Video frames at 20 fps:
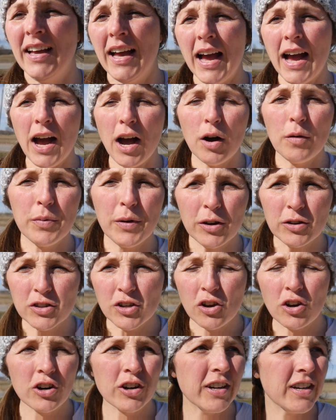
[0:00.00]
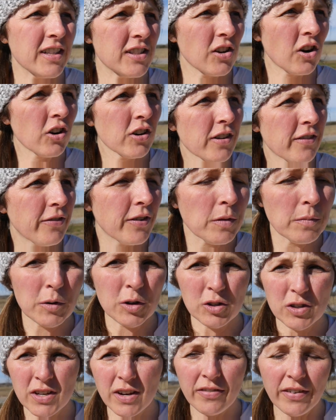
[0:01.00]
I hope y'all saw her. It's hard to film
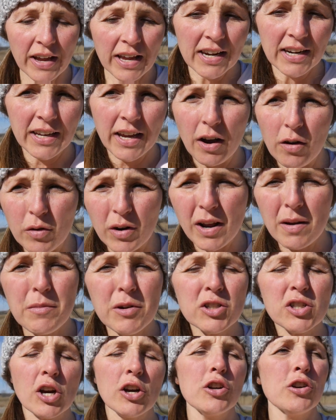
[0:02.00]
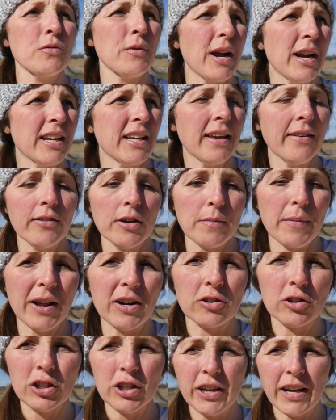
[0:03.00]
yourself and a goat. I'm gonna turn you around and give you a
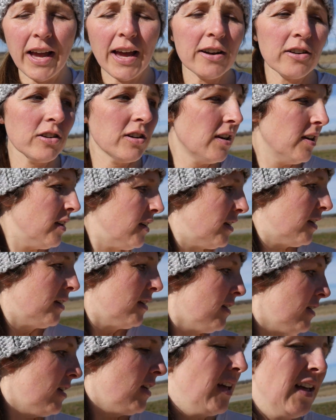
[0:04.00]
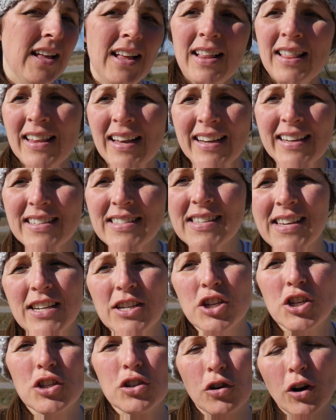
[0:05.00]
better look at her. Like I said,
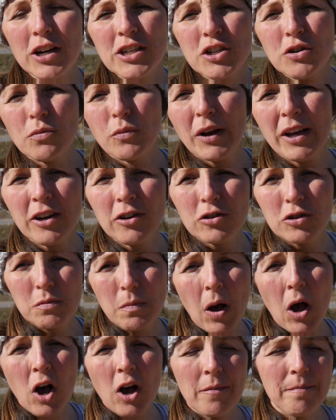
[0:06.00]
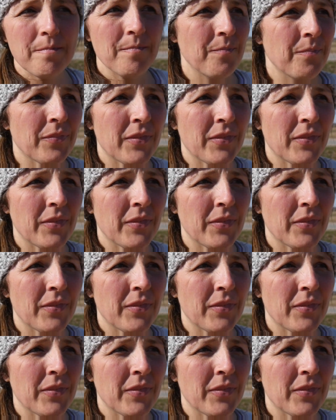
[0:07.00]
she's Gretchen Wieners' mom.